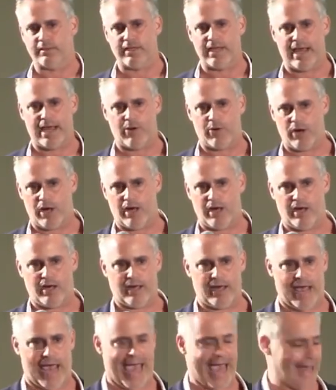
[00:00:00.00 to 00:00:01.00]
Now,
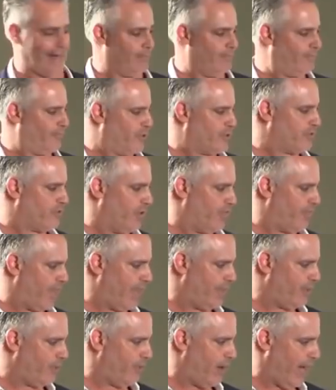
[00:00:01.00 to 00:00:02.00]
Adam, first of all,
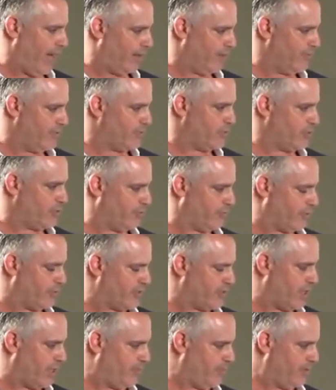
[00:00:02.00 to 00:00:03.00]
thank you, Adam. This is your
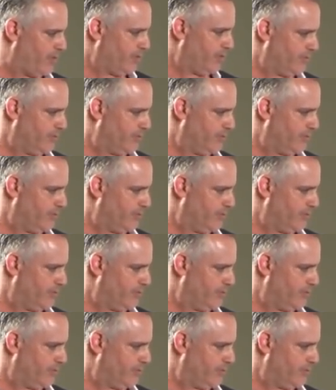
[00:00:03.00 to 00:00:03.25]
first time here?